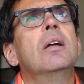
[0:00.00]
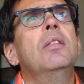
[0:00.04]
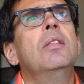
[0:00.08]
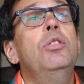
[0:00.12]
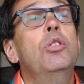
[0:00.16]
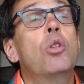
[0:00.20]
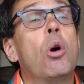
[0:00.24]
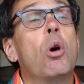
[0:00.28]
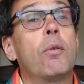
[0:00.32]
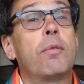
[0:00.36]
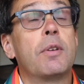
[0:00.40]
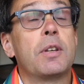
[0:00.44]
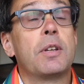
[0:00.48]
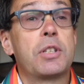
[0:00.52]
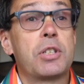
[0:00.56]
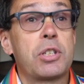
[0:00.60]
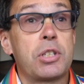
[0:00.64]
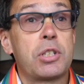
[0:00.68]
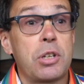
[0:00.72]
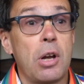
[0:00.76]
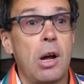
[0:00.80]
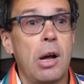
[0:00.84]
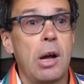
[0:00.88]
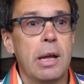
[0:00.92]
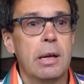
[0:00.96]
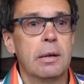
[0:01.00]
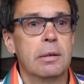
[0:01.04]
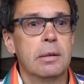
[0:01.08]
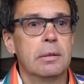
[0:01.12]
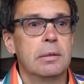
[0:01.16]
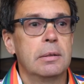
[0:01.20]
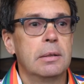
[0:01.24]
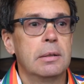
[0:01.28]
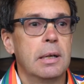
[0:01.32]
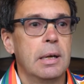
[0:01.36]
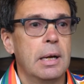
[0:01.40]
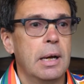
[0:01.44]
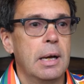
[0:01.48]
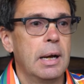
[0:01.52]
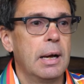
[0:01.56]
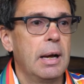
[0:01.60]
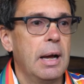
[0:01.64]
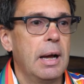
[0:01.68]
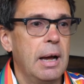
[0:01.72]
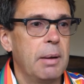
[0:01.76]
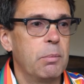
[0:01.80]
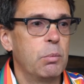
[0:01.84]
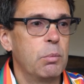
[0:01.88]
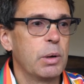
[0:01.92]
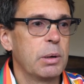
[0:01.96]
novice style.
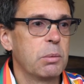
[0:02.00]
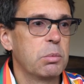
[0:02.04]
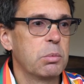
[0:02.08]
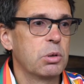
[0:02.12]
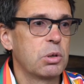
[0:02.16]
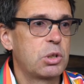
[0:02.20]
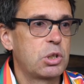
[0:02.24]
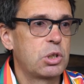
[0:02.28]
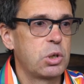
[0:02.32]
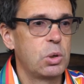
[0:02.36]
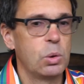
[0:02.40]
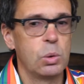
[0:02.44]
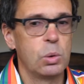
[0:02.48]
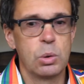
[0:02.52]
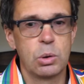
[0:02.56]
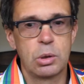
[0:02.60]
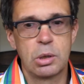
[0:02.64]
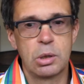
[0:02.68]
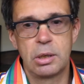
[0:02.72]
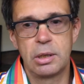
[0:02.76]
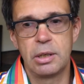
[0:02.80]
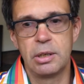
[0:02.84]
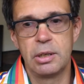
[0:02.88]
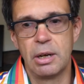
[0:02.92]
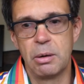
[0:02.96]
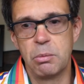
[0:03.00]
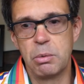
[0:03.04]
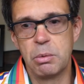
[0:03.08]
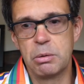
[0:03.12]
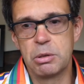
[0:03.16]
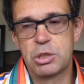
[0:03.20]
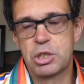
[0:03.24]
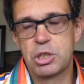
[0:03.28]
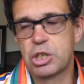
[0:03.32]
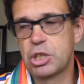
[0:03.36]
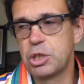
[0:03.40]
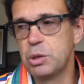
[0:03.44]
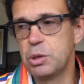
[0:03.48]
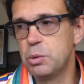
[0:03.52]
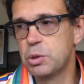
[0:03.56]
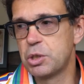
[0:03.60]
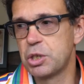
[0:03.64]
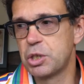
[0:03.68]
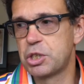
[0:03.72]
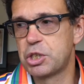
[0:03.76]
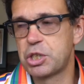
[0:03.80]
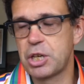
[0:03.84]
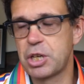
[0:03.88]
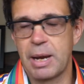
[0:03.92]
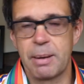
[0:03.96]
And we will talk, you know, we'll choose
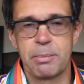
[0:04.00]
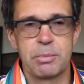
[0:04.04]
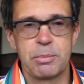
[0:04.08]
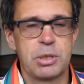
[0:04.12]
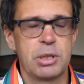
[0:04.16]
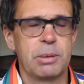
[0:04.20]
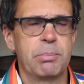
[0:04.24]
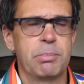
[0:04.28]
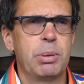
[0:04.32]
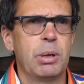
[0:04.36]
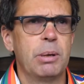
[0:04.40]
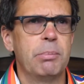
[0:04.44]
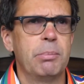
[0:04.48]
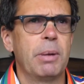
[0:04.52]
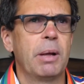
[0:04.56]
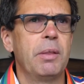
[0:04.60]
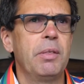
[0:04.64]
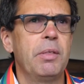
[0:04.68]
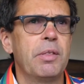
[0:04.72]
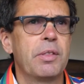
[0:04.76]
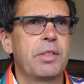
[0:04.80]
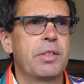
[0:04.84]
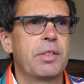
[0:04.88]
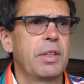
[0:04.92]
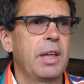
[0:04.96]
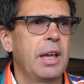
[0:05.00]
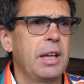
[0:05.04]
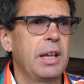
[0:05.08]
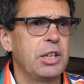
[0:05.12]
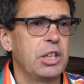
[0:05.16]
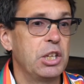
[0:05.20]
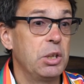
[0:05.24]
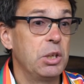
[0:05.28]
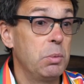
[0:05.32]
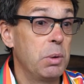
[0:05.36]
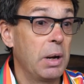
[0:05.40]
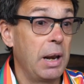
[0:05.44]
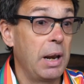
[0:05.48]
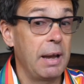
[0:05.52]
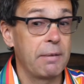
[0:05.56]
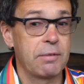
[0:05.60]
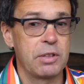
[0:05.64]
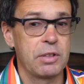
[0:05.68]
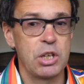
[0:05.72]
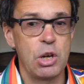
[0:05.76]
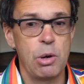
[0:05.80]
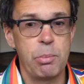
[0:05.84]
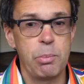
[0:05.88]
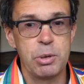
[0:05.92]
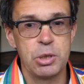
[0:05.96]
a chapter per month and you will have
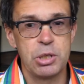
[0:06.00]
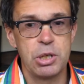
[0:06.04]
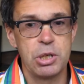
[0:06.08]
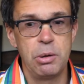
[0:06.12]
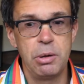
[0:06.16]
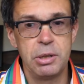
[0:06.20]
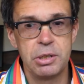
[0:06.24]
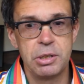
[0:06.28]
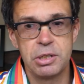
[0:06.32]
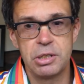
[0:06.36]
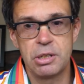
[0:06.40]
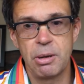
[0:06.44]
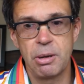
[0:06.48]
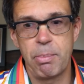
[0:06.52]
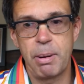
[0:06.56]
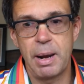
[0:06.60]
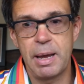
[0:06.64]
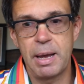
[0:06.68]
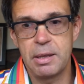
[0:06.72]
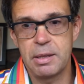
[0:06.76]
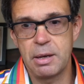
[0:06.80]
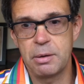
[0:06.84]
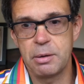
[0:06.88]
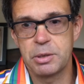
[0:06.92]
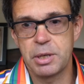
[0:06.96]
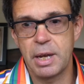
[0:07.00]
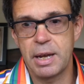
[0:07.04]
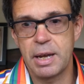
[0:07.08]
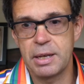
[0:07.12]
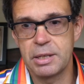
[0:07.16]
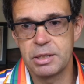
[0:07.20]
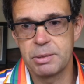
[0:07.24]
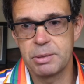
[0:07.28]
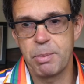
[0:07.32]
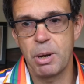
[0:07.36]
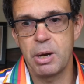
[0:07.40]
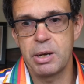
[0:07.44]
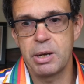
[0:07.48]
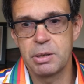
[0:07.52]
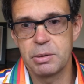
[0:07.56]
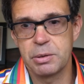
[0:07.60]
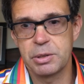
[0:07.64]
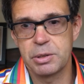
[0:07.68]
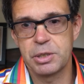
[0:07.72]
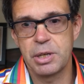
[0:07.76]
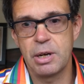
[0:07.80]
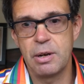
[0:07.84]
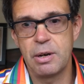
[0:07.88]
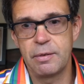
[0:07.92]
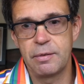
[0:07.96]
the opportunity to play those hands by
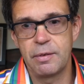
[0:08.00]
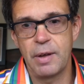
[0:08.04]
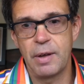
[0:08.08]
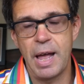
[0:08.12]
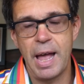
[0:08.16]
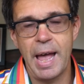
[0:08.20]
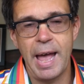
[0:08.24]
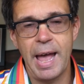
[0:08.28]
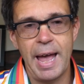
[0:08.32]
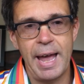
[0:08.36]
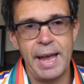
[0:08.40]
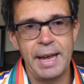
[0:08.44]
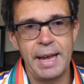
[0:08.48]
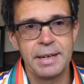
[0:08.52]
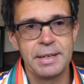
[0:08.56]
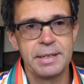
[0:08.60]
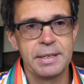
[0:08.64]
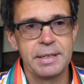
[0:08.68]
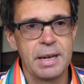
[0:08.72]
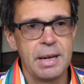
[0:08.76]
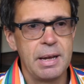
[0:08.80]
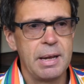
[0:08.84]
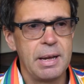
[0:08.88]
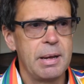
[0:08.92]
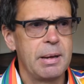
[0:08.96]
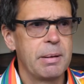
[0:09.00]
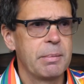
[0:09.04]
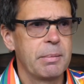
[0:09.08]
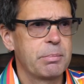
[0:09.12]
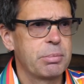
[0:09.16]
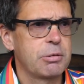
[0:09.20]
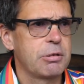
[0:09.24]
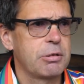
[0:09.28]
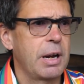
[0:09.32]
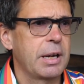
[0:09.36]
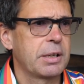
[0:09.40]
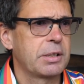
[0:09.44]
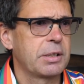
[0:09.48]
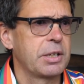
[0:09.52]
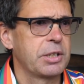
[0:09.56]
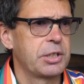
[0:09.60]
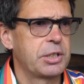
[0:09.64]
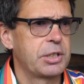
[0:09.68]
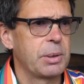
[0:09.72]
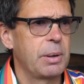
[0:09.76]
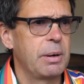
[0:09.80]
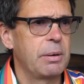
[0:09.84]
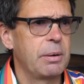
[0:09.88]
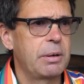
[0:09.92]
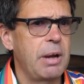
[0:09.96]
yourself and practice.
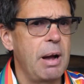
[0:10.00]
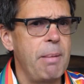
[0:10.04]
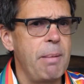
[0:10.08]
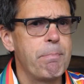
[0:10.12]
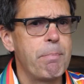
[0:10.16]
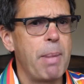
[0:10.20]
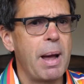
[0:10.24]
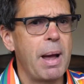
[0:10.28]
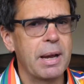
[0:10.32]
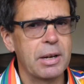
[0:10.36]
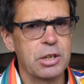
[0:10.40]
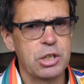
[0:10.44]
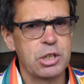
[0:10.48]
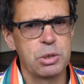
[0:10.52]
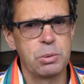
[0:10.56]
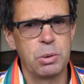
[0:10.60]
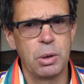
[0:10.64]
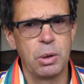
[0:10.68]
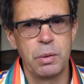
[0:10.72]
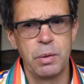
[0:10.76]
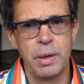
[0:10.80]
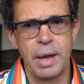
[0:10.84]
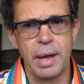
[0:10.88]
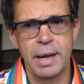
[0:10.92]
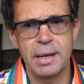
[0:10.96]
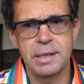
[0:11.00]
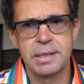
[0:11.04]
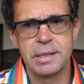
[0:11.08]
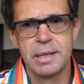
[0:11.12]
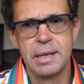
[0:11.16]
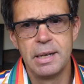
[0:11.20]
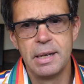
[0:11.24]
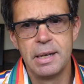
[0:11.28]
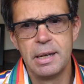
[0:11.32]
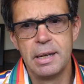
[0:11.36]
So I'll come back to you on that